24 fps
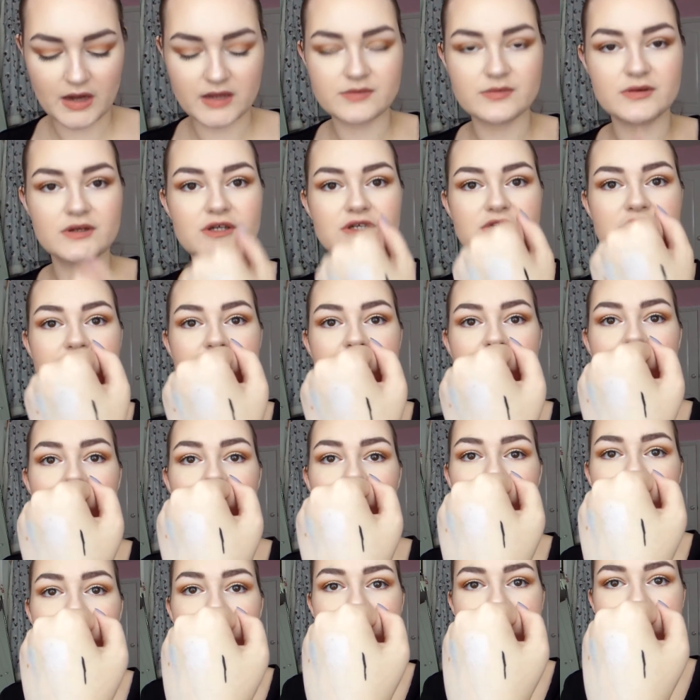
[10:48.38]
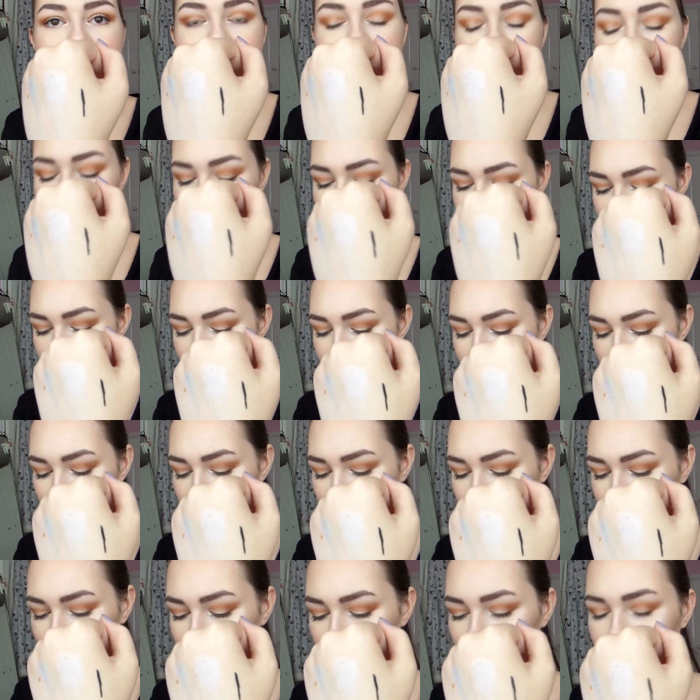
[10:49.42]
just want to show you how easy it is for that black
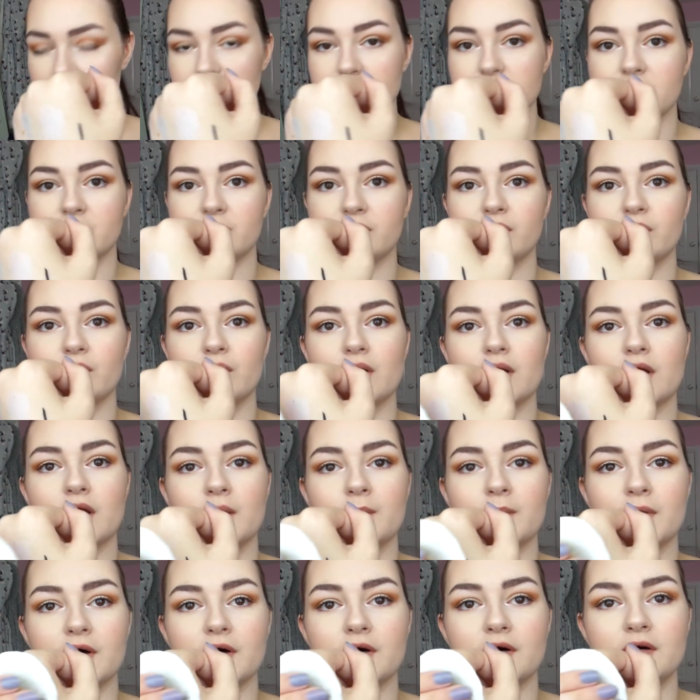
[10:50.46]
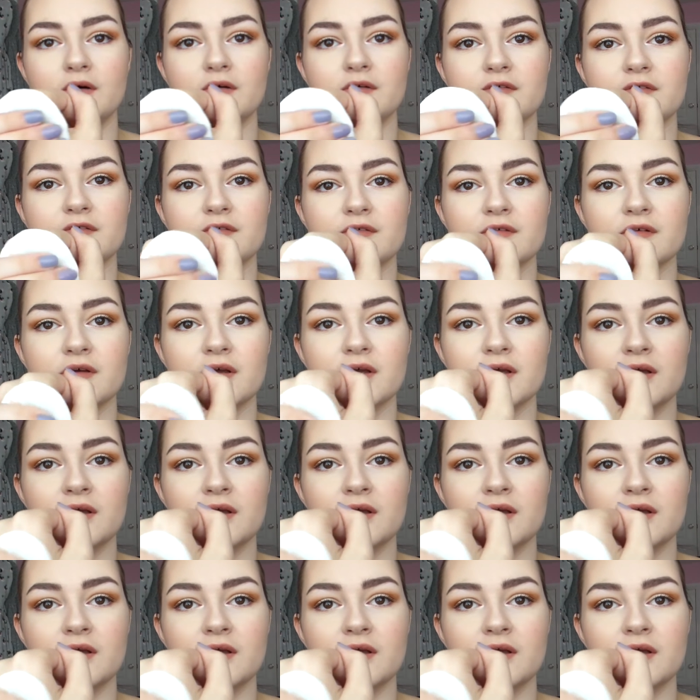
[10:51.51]
liner to come off.